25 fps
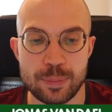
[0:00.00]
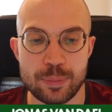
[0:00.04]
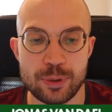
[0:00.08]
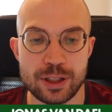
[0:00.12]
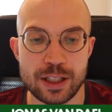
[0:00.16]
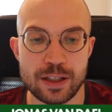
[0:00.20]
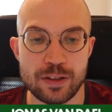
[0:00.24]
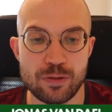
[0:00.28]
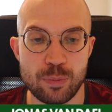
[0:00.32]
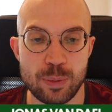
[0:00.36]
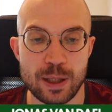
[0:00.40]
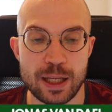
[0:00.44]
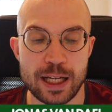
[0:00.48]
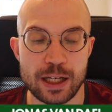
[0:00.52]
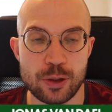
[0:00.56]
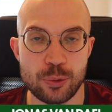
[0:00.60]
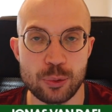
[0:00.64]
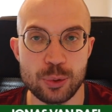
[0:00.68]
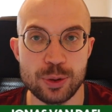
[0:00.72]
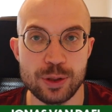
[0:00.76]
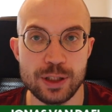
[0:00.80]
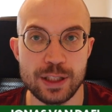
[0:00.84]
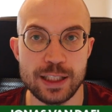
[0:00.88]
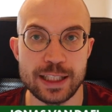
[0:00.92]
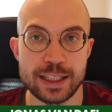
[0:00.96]
but if black
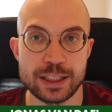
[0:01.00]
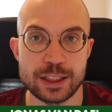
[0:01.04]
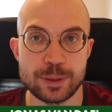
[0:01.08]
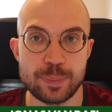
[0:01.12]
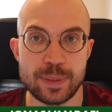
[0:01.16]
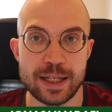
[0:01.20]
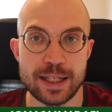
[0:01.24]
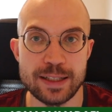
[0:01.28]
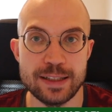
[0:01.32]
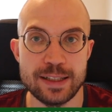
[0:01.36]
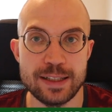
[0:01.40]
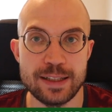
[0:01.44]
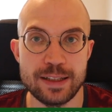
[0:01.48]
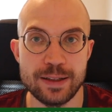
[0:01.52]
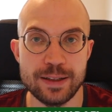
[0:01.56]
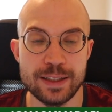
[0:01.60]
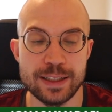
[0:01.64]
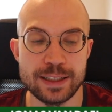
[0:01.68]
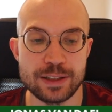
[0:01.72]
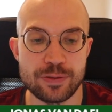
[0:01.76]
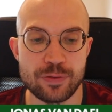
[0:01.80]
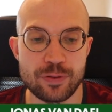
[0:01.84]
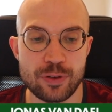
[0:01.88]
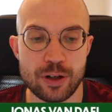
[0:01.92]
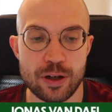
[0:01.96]
really expanded
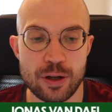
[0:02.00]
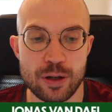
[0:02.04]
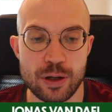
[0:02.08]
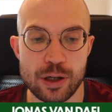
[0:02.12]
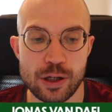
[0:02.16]
this far,